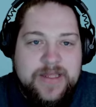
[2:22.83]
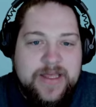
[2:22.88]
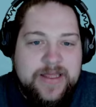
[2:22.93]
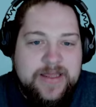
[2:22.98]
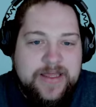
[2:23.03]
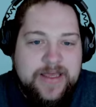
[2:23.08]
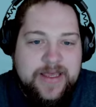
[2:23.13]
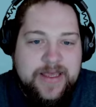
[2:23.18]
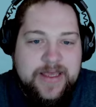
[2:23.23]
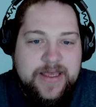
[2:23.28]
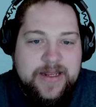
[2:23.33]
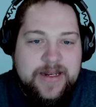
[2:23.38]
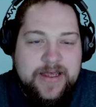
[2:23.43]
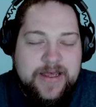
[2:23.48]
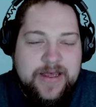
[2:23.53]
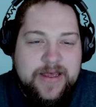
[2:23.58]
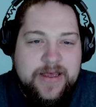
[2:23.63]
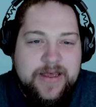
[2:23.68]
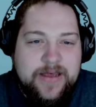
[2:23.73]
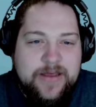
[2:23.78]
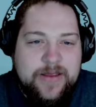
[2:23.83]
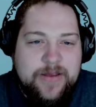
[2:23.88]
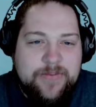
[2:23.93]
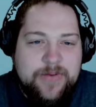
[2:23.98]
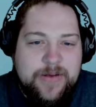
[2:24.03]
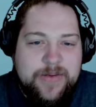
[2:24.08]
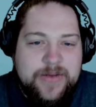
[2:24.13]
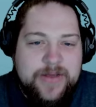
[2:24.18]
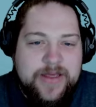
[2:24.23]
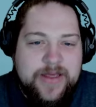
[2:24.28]
And then you
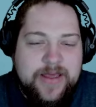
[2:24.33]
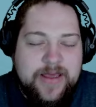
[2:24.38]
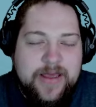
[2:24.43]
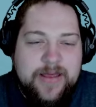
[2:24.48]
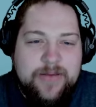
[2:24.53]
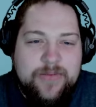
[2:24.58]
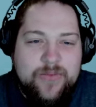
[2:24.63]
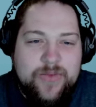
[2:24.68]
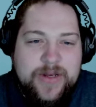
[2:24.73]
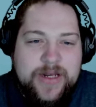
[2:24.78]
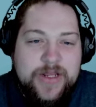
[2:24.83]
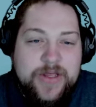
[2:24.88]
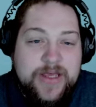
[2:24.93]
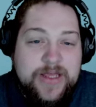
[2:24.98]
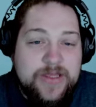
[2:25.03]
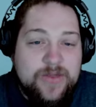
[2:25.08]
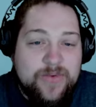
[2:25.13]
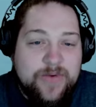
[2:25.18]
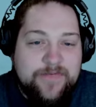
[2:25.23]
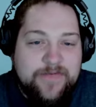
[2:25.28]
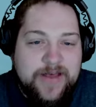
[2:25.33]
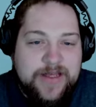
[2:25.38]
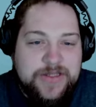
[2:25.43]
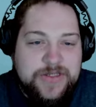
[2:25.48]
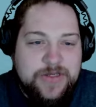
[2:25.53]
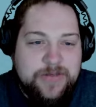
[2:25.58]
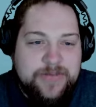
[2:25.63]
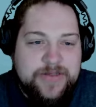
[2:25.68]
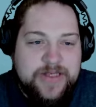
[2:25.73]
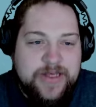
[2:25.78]
probably and when you get the refined
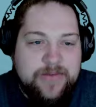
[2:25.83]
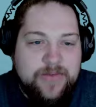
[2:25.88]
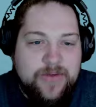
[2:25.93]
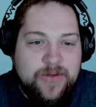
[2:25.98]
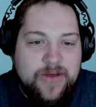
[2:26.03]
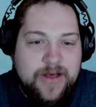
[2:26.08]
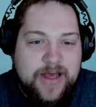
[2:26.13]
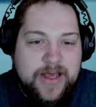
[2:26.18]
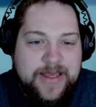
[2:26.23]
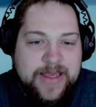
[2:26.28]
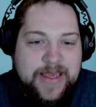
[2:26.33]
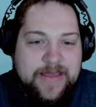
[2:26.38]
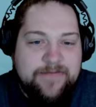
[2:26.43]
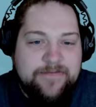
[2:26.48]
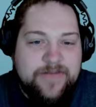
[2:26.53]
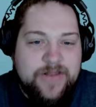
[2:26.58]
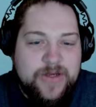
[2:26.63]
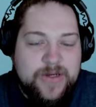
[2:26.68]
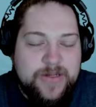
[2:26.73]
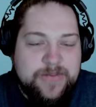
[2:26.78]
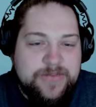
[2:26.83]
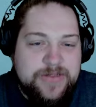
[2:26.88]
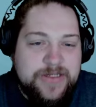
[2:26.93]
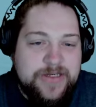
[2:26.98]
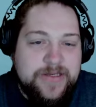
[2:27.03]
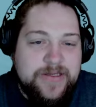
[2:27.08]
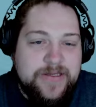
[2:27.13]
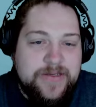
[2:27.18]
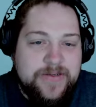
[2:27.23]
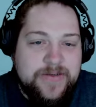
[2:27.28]
scuba tank, well, I can't float up
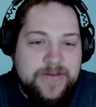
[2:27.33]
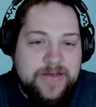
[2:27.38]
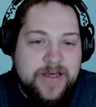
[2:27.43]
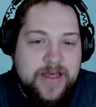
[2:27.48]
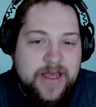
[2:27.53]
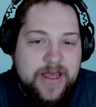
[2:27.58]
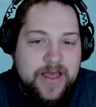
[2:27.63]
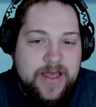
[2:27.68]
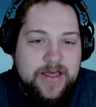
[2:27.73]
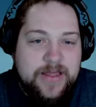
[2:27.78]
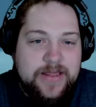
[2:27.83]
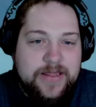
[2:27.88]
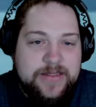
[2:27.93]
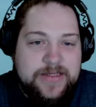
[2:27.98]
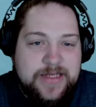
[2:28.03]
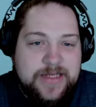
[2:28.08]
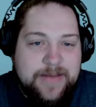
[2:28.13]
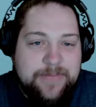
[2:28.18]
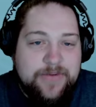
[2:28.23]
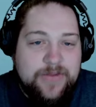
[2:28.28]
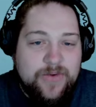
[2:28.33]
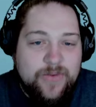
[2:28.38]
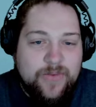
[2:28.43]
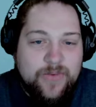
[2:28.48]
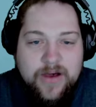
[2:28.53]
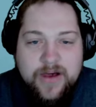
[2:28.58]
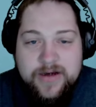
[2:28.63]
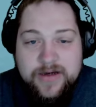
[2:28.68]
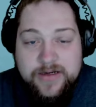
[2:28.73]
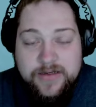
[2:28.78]
to the top of the
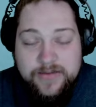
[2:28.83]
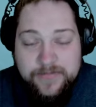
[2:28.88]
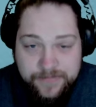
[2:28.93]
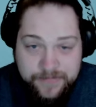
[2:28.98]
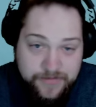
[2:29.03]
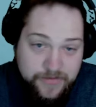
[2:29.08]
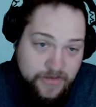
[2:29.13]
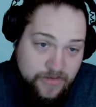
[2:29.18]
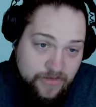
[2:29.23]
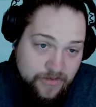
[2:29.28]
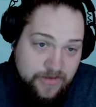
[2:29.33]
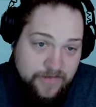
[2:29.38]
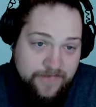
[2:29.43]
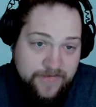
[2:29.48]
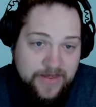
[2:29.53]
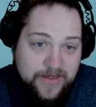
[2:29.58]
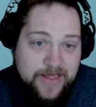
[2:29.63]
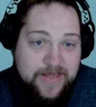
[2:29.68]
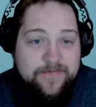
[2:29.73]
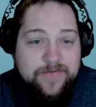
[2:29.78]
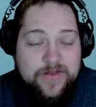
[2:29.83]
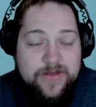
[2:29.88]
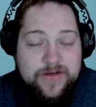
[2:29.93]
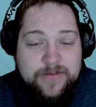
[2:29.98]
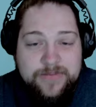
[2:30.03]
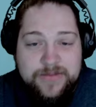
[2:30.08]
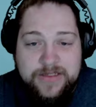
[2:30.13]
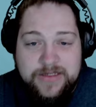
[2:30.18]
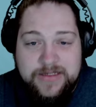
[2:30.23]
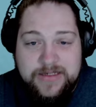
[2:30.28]
water well, if you can't float
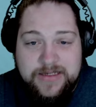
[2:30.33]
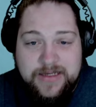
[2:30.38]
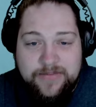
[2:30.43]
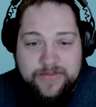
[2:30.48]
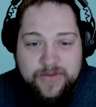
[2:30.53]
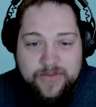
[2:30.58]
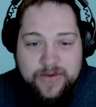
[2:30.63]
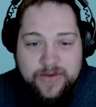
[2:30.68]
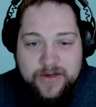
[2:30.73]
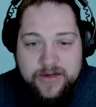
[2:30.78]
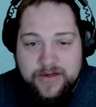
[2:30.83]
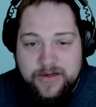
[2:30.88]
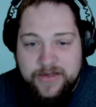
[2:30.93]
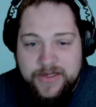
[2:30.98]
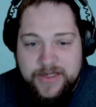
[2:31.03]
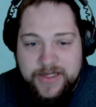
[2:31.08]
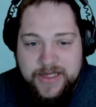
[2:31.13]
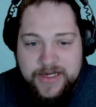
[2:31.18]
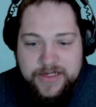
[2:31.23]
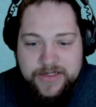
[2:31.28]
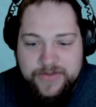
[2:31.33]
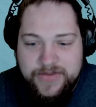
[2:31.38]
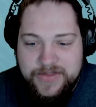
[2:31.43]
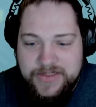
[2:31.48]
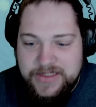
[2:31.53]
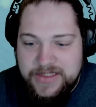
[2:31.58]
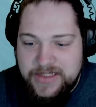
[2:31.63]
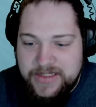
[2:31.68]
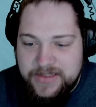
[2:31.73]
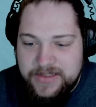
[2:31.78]
up to the top of the water, all you gotta do
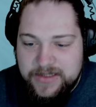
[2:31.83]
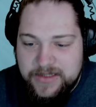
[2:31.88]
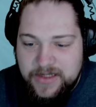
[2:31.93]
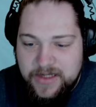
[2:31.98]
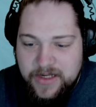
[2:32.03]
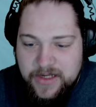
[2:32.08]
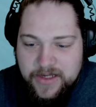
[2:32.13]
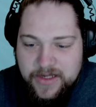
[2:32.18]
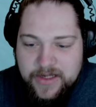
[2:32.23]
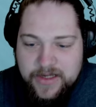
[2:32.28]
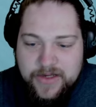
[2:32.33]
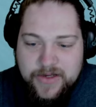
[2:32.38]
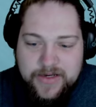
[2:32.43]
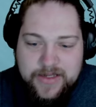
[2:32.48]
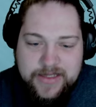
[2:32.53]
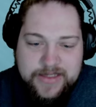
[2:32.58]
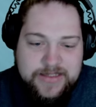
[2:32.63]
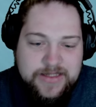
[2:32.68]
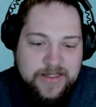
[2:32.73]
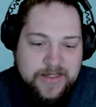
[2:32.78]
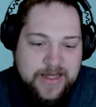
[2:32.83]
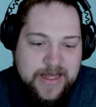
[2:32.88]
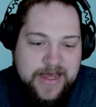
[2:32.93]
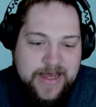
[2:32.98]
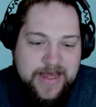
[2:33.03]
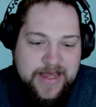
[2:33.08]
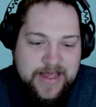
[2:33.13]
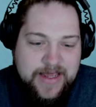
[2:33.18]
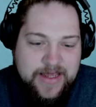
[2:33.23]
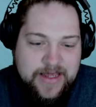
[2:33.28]
is this. You go to this little
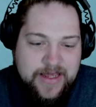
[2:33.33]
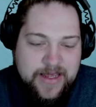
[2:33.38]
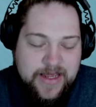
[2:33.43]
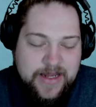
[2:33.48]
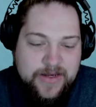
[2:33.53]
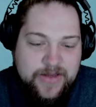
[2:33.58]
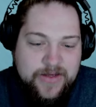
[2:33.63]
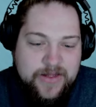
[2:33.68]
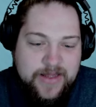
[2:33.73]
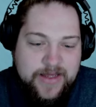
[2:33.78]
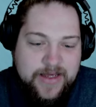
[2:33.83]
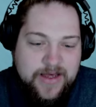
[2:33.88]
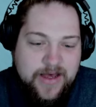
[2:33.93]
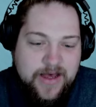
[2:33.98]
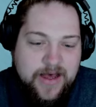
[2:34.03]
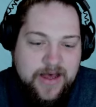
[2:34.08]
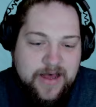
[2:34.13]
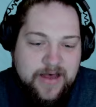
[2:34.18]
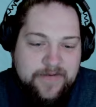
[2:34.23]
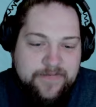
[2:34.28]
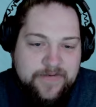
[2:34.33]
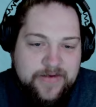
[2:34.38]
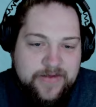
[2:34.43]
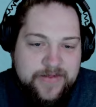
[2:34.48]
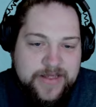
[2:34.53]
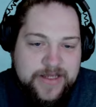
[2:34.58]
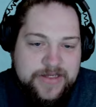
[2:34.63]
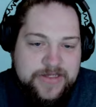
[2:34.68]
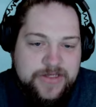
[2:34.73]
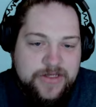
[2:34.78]
eye and you click off
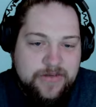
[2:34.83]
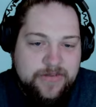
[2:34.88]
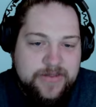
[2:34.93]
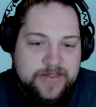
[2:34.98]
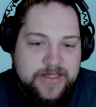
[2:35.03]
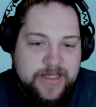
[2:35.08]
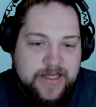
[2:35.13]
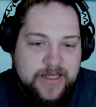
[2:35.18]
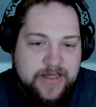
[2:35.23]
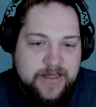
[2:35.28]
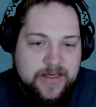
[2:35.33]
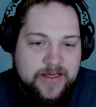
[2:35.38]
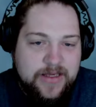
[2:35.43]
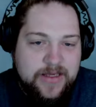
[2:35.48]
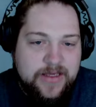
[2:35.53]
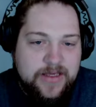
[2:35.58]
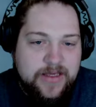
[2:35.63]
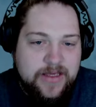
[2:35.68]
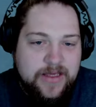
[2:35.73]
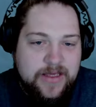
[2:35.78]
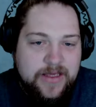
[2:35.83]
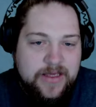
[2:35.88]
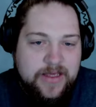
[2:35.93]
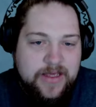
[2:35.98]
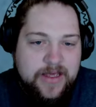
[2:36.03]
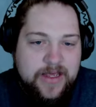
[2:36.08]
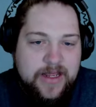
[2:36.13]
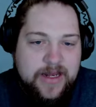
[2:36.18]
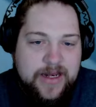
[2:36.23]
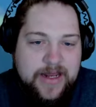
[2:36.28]
on that scuba tank.
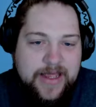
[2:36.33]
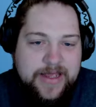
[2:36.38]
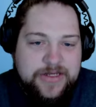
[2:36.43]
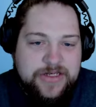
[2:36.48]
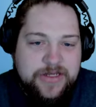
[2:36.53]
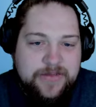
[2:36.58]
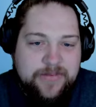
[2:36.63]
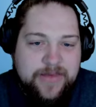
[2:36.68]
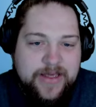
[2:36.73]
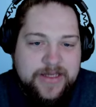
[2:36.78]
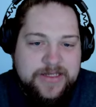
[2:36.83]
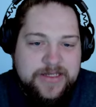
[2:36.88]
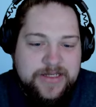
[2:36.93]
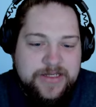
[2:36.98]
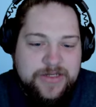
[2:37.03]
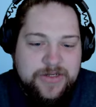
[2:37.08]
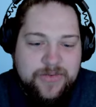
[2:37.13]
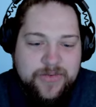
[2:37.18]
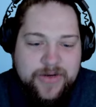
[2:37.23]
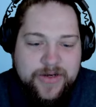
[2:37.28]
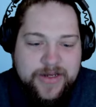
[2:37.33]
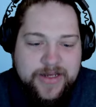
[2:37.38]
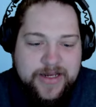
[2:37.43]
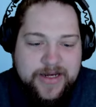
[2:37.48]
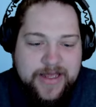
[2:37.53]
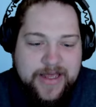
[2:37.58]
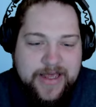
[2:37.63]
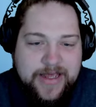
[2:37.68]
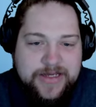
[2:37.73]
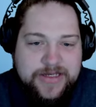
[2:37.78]
And it actually makes it to where you
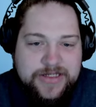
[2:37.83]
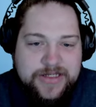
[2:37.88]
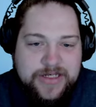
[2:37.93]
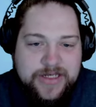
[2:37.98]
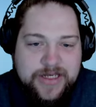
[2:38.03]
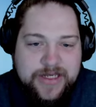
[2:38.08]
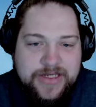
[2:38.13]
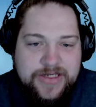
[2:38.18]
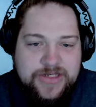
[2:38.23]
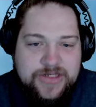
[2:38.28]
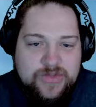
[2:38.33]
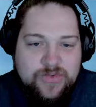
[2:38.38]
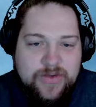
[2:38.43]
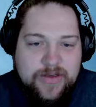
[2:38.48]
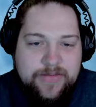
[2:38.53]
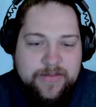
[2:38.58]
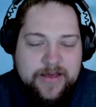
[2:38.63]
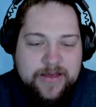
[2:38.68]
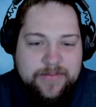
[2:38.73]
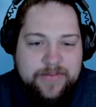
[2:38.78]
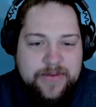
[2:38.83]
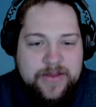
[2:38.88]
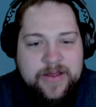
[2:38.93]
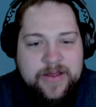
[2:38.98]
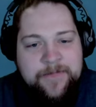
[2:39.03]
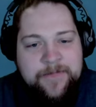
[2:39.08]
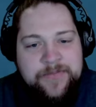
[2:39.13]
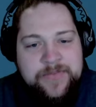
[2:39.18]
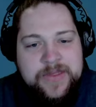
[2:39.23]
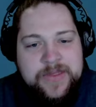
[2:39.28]
can actually swim up.
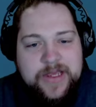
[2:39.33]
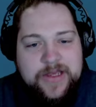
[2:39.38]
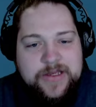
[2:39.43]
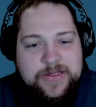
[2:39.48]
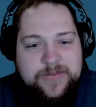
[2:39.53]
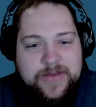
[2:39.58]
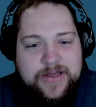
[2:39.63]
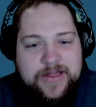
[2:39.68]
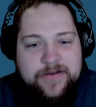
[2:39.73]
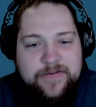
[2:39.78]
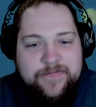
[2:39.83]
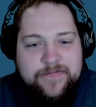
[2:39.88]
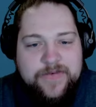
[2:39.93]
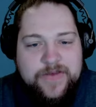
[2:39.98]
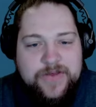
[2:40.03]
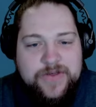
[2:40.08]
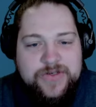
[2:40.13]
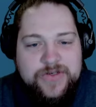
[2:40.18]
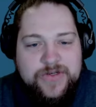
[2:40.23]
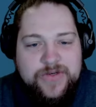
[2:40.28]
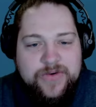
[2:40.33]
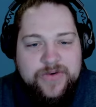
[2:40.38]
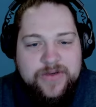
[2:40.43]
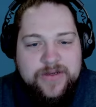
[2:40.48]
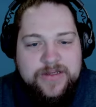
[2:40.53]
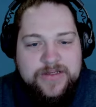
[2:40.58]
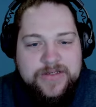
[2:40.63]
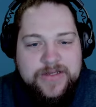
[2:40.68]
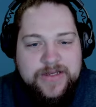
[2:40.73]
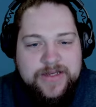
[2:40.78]
I use my little fusion
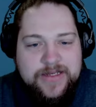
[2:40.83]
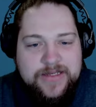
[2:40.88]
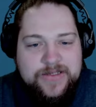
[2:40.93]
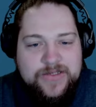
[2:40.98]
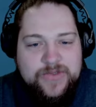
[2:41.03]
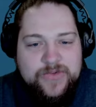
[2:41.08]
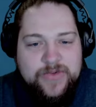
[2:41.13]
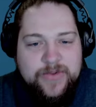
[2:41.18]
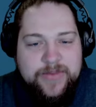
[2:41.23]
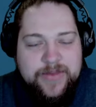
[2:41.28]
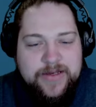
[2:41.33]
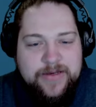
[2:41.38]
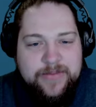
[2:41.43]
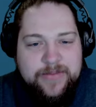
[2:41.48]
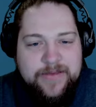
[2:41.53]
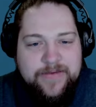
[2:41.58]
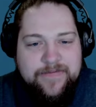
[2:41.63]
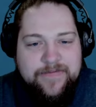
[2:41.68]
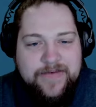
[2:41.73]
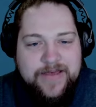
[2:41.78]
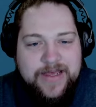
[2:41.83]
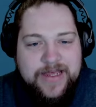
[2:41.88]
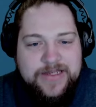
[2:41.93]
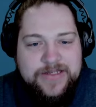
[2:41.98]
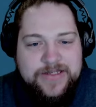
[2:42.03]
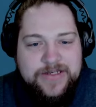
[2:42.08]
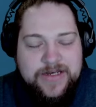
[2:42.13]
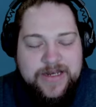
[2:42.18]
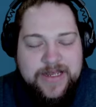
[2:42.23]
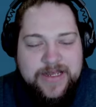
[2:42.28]
coil so I can swim a little bit
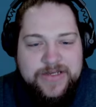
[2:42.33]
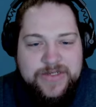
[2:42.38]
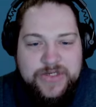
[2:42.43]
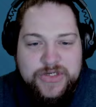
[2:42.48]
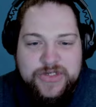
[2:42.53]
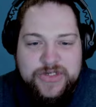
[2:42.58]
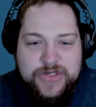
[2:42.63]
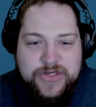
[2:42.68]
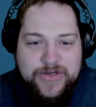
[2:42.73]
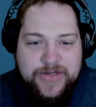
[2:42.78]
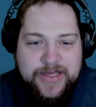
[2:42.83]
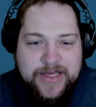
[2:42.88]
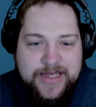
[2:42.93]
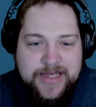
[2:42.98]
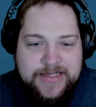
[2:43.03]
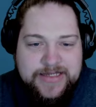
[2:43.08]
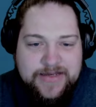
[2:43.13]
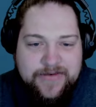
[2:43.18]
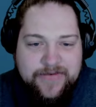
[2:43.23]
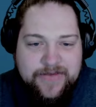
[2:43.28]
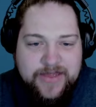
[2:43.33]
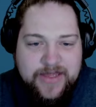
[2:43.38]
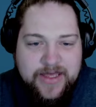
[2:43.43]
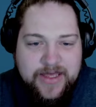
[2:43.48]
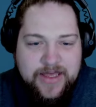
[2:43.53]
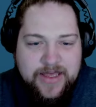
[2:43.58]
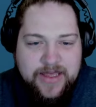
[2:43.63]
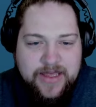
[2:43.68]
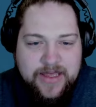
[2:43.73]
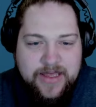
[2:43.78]
faster and actually show you guys
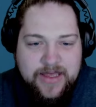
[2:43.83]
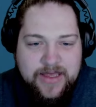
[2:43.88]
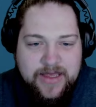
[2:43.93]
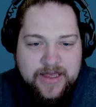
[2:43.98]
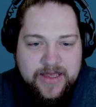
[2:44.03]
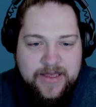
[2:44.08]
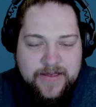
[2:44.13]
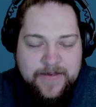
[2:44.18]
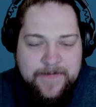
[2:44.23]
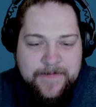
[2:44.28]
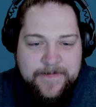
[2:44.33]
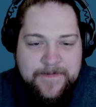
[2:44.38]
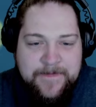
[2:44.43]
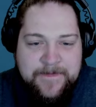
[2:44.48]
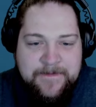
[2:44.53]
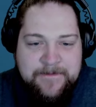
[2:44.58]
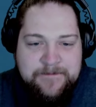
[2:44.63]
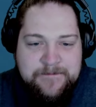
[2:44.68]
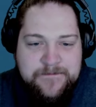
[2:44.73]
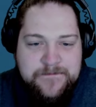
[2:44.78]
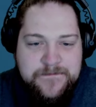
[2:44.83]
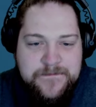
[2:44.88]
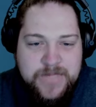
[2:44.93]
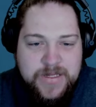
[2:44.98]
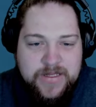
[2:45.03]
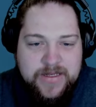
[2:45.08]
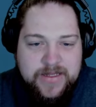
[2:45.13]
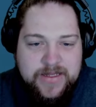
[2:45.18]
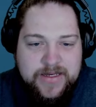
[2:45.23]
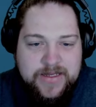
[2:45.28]
everything.
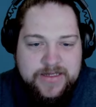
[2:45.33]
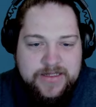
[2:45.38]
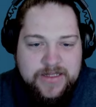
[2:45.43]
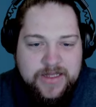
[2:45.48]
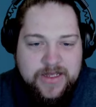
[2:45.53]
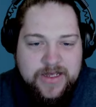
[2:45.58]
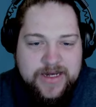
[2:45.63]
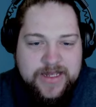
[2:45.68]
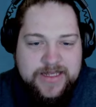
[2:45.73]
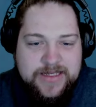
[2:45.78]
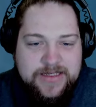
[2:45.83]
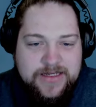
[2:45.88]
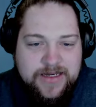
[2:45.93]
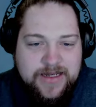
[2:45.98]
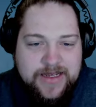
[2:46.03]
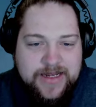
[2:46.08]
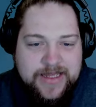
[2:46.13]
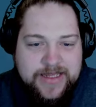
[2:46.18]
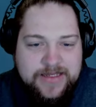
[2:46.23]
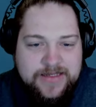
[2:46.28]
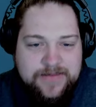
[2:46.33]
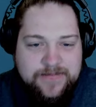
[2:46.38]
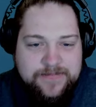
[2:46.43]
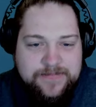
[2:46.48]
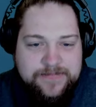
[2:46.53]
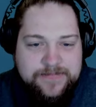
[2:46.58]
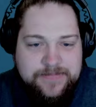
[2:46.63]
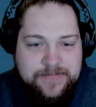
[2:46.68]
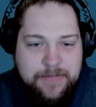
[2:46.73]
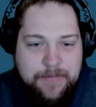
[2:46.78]
But look at this. Look at this. Look at this.
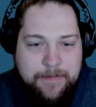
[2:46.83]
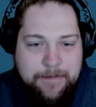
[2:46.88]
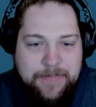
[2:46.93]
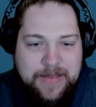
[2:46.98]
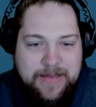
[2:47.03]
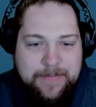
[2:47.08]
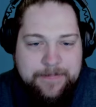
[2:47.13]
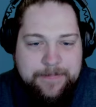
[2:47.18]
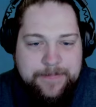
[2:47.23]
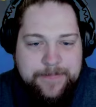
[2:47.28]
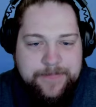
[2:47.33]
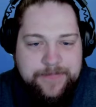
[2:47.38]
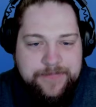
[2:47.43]
Pop.